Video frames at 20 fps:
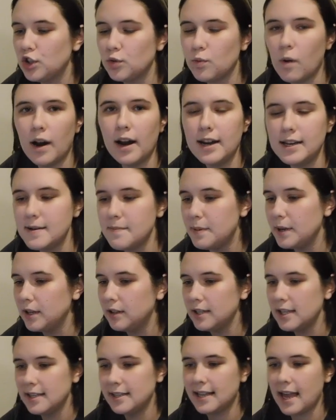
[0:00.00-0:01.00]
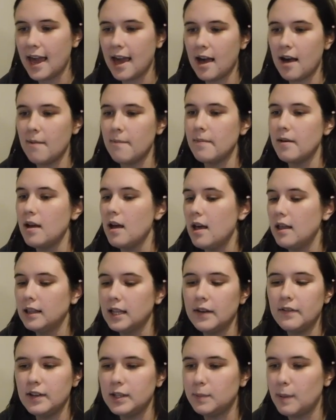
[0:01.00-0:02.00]
wanted to build his dam,
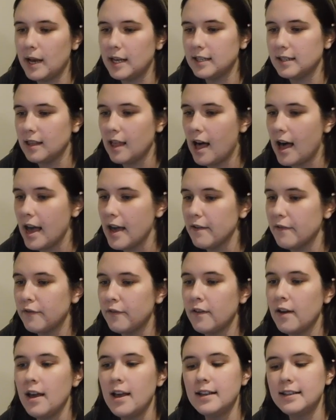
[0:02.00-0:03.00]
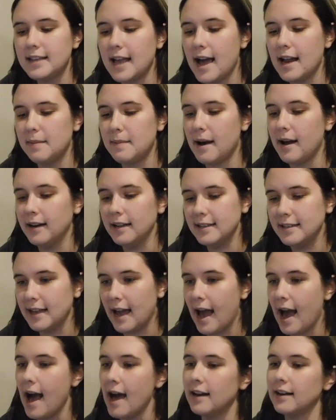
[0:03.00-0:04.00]
live his best life, sad about his
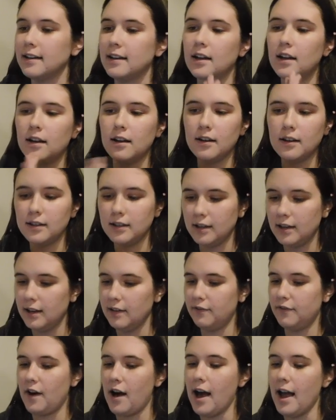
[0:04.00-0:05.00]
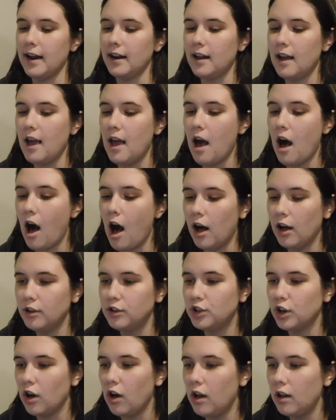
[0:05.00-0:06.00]
dad. Fine.
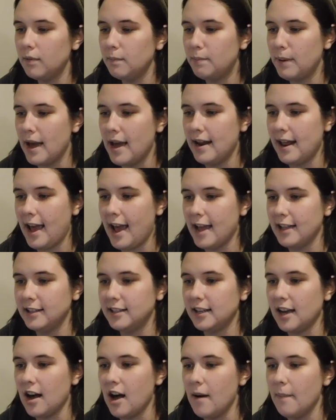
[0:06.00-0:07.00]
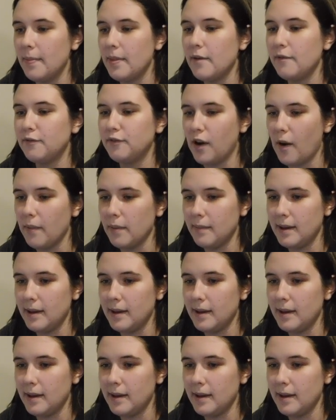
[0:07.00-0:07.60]
Adult Ben Hanscom from the